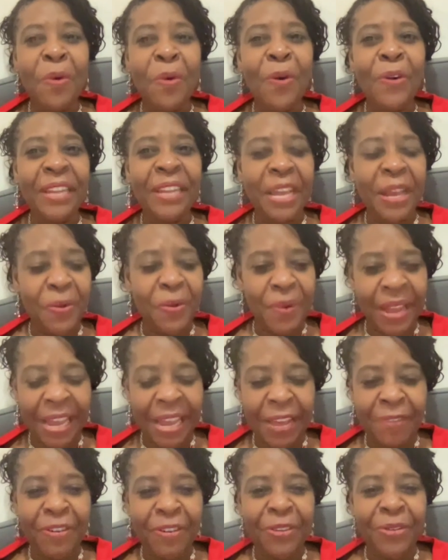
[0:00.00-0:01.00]
morning,
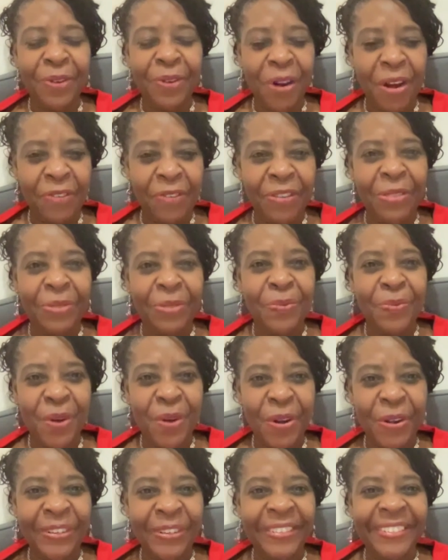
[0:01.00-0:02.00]
wherever you are in the
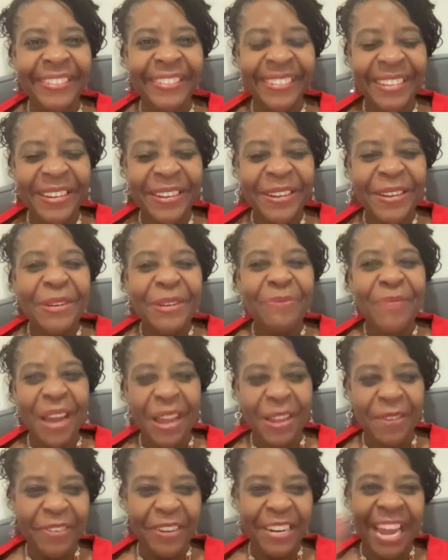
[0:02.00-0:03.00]
world.
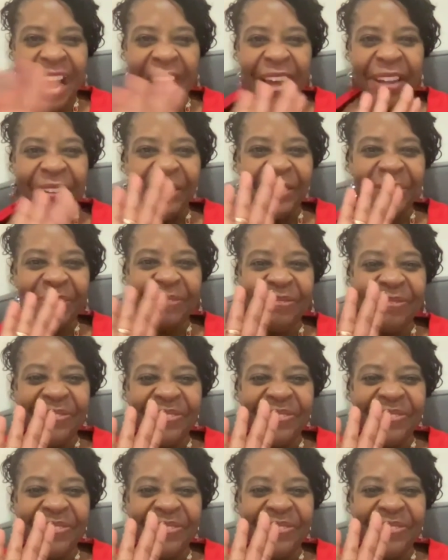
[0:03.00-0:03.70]
Bye for now.